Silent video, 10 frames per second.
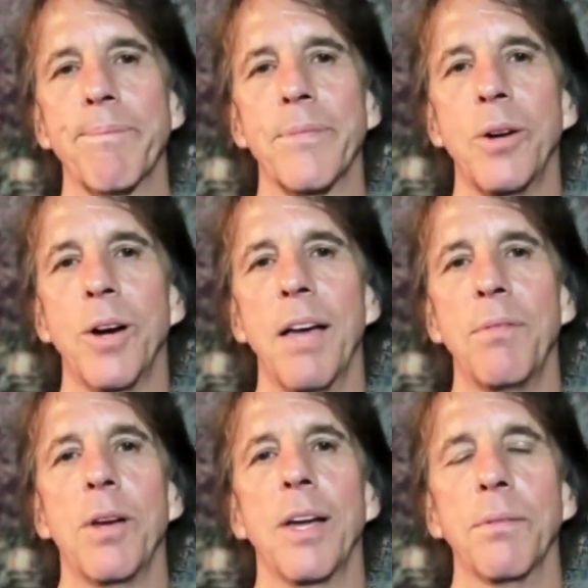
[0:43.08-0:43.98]
have
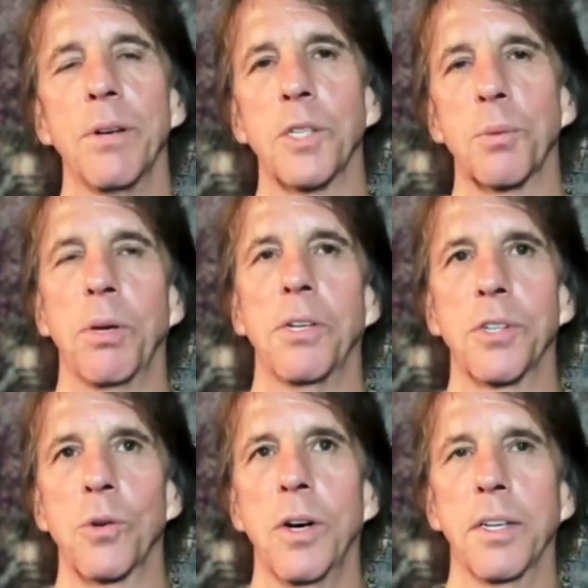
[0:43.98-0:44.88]
you ever experienced
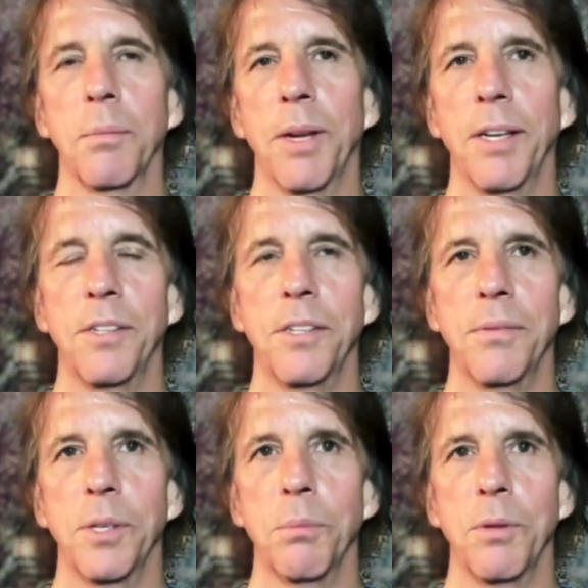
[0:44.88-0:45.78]
the quantum energy
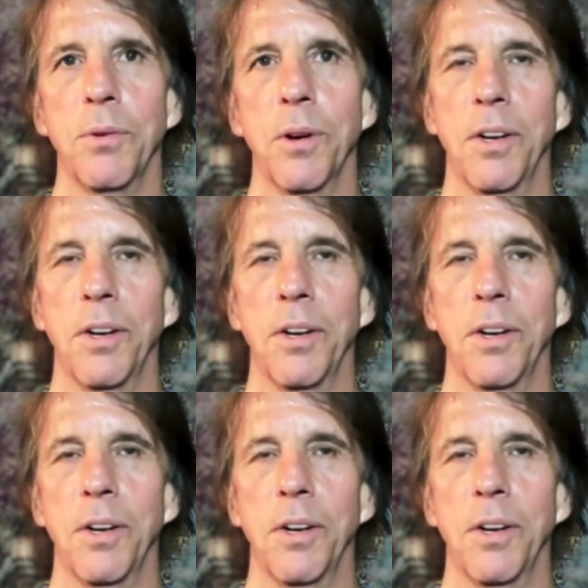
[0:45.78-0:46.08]
field before?